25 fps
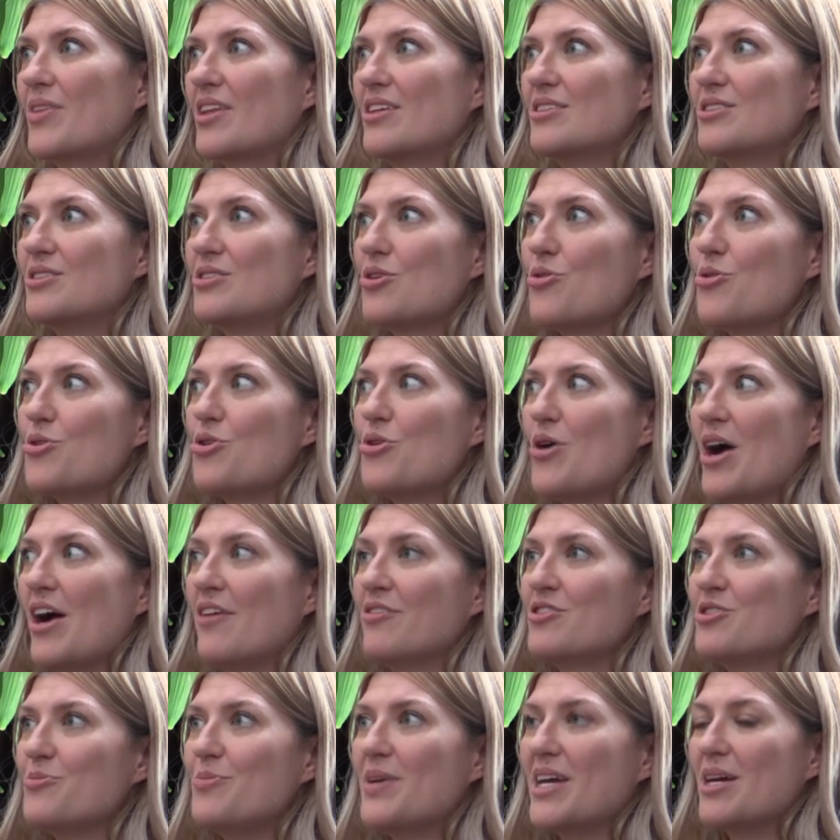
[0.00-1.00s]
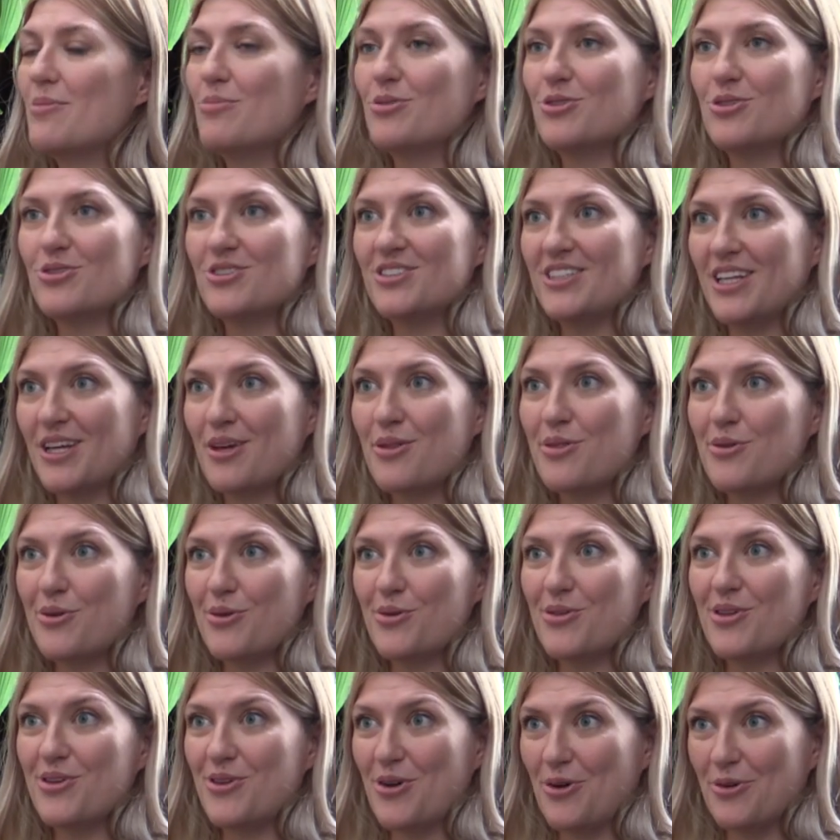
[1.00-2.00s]
So you have to be able to stick
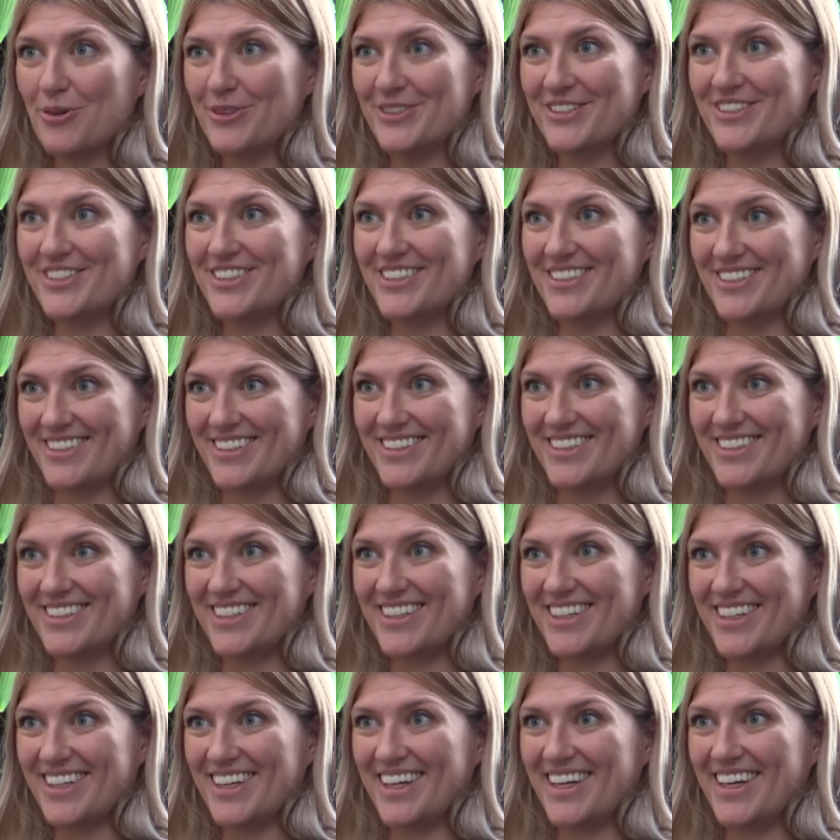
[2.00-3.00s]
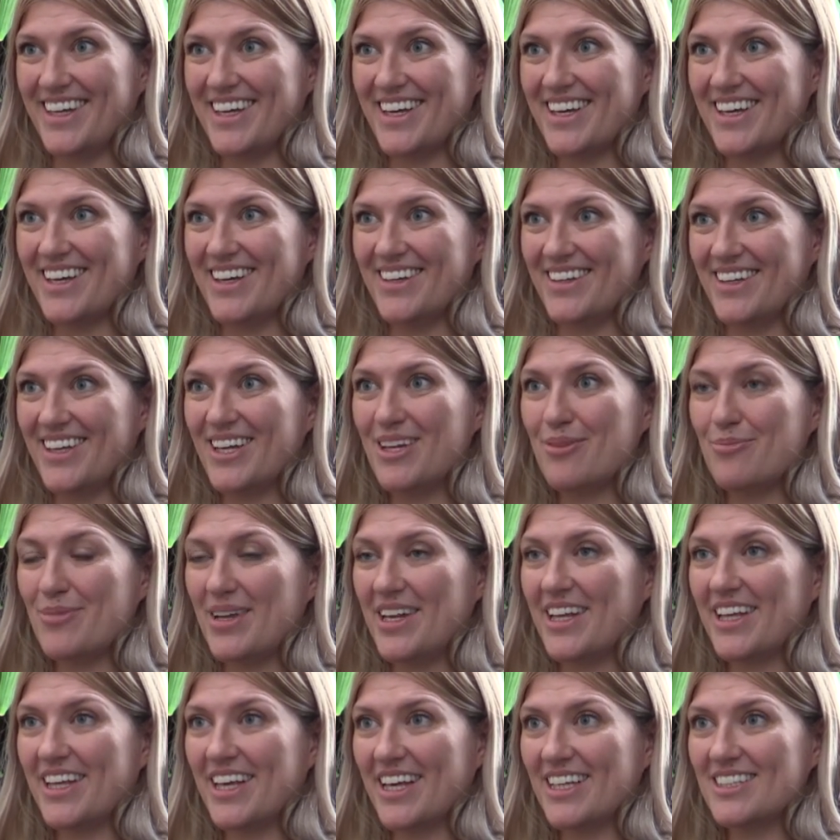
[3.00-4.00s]
through the nose in
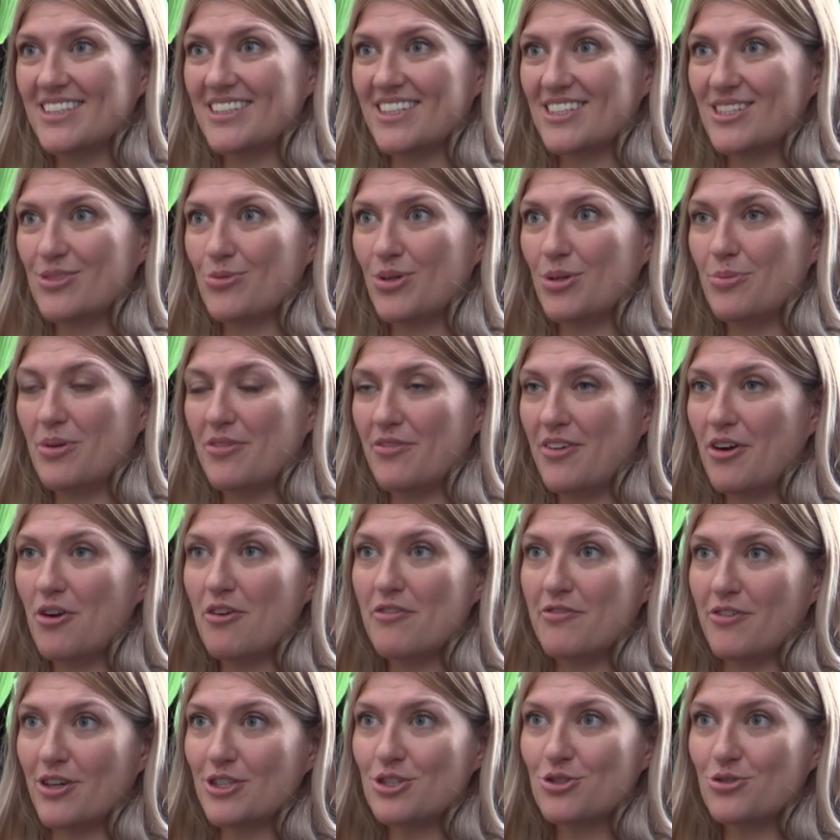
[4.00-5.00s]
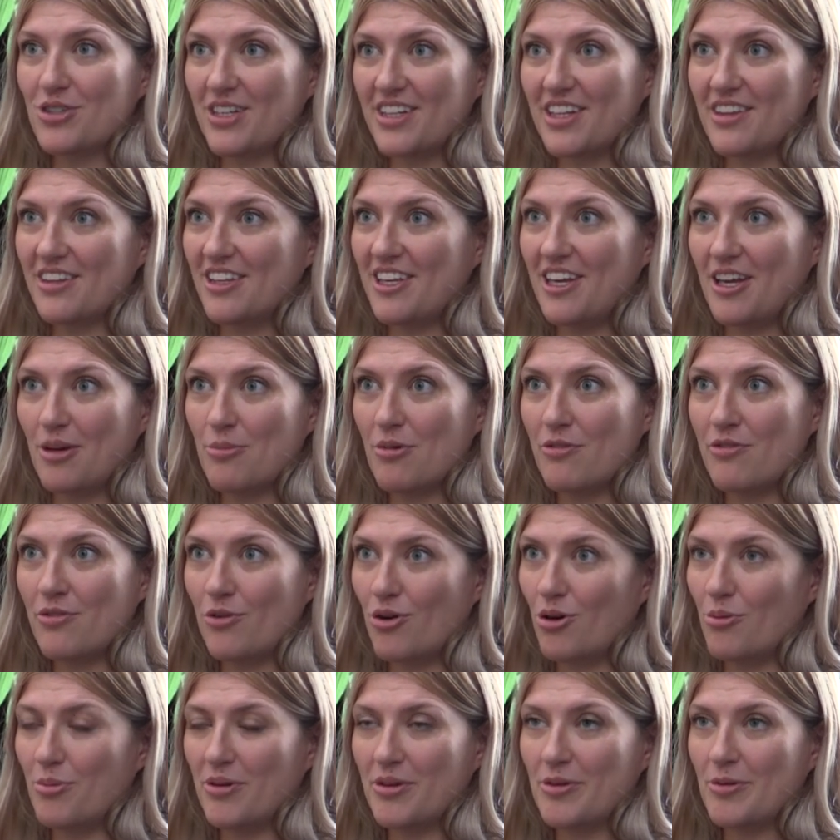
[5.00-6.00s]
many cases. We've been very frustrated the year
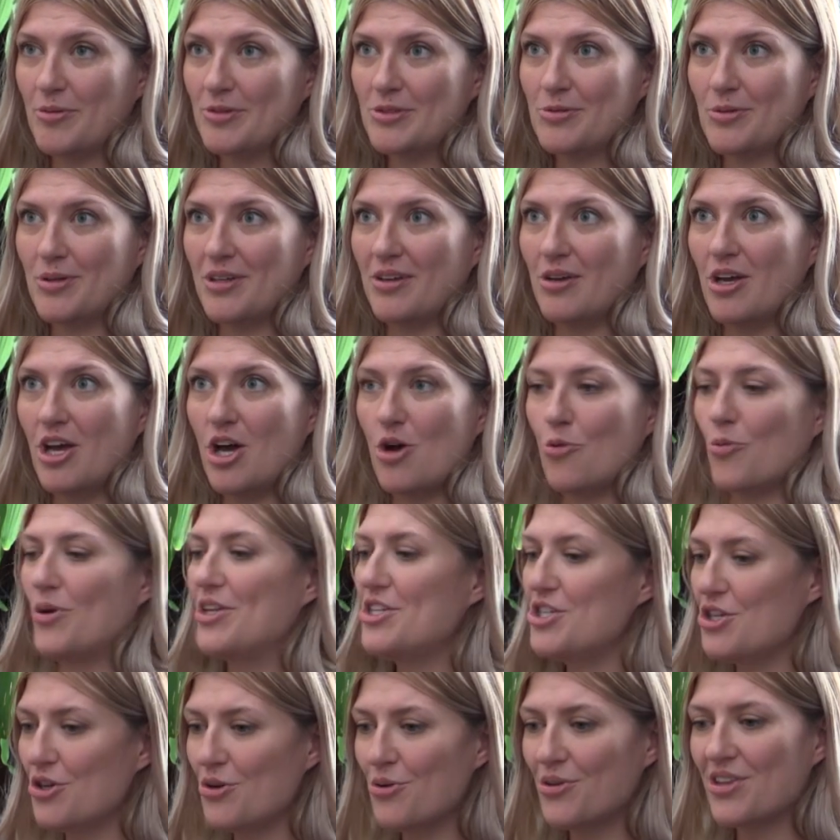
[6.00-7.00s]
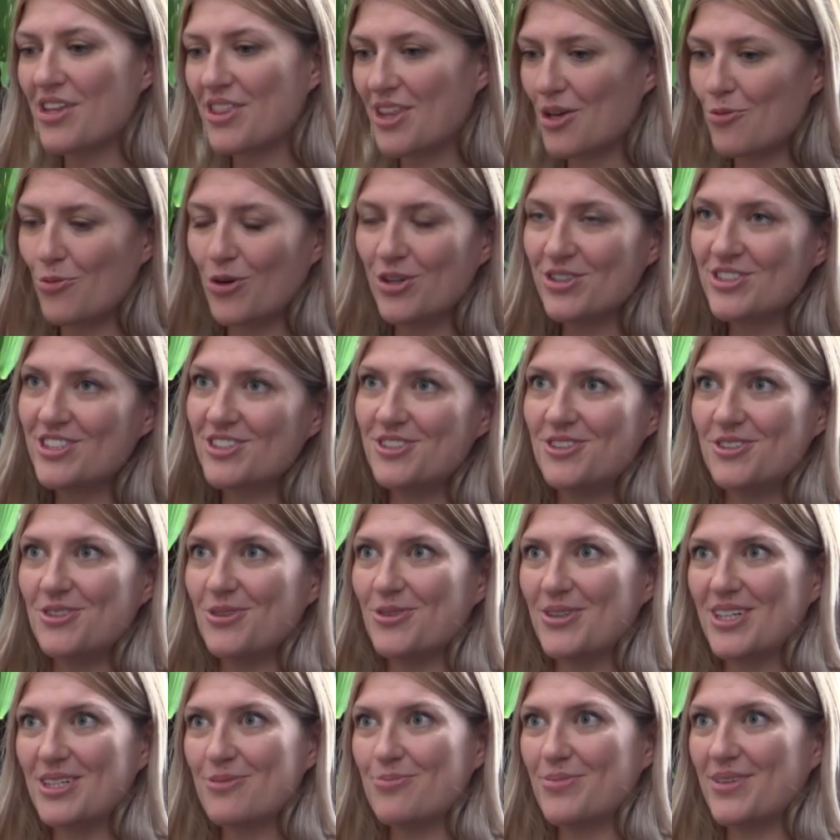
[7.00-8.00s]
before because we knew that they wanted to
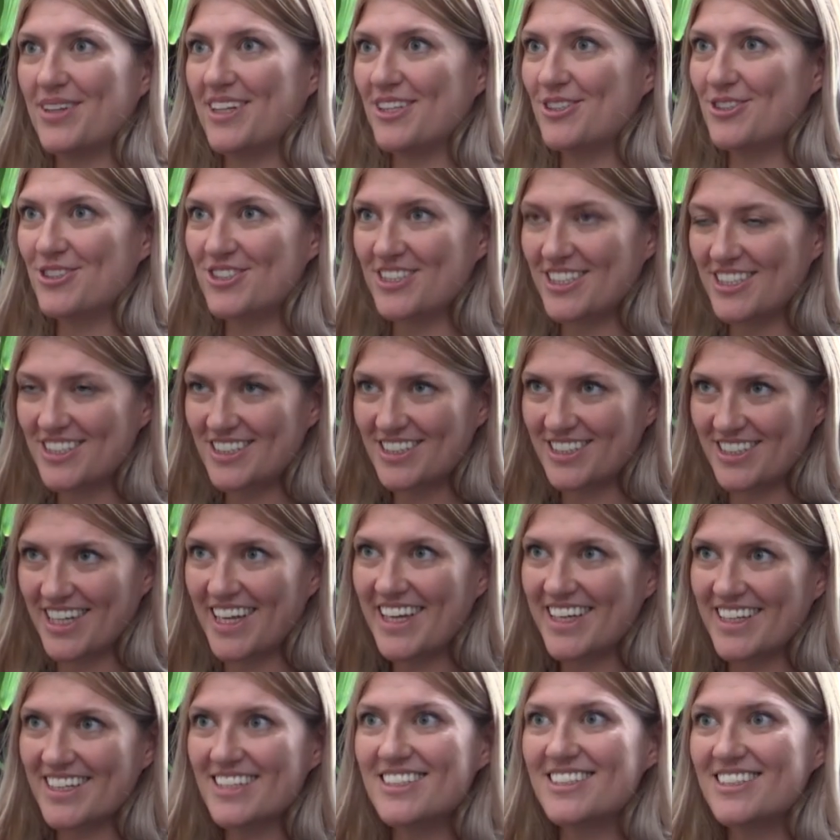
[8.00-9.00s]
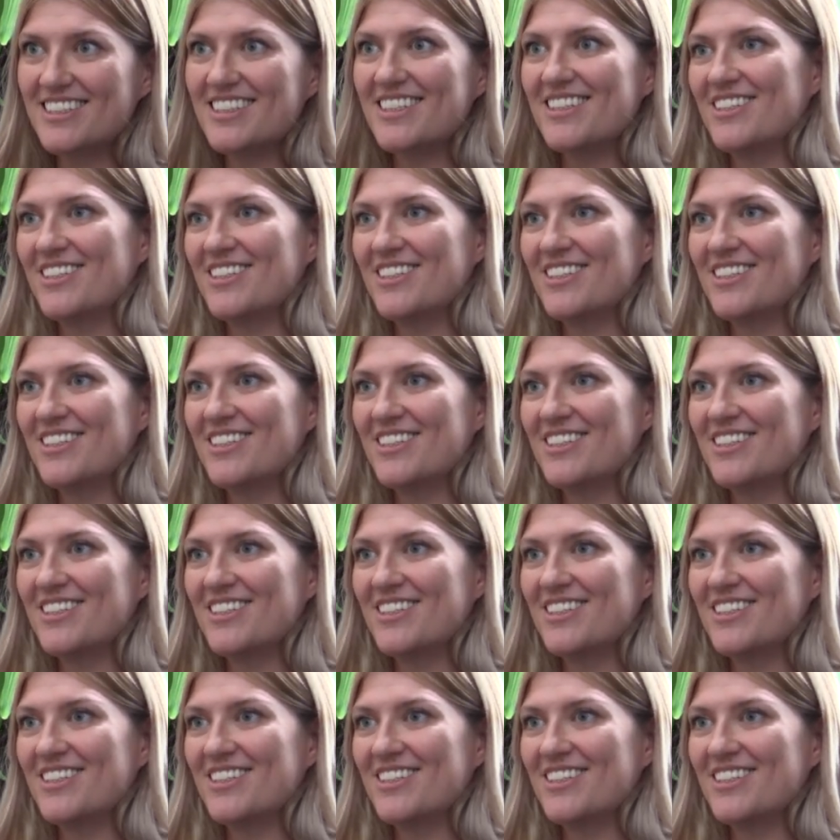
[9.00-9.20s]
do it, but they just didn't say it.